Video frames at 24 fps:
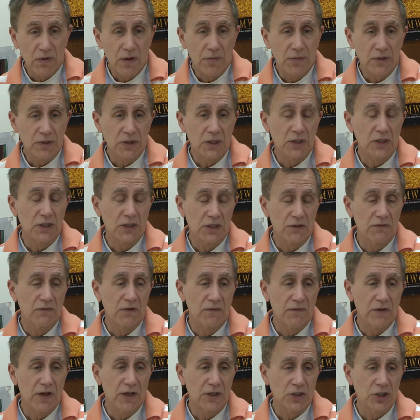representative
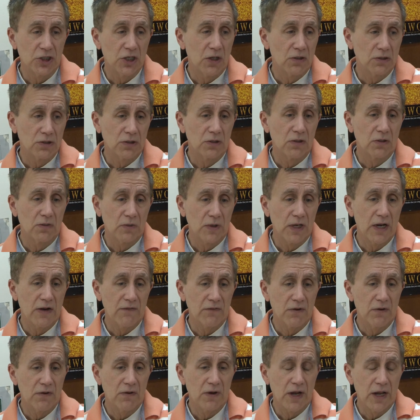of that shelter or
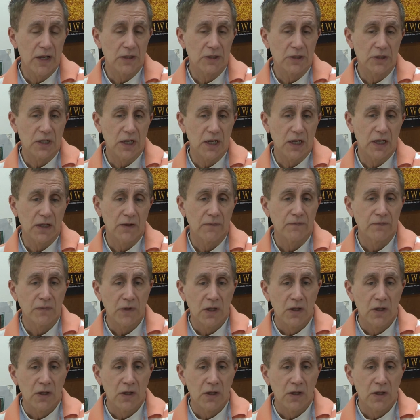whatever, and say,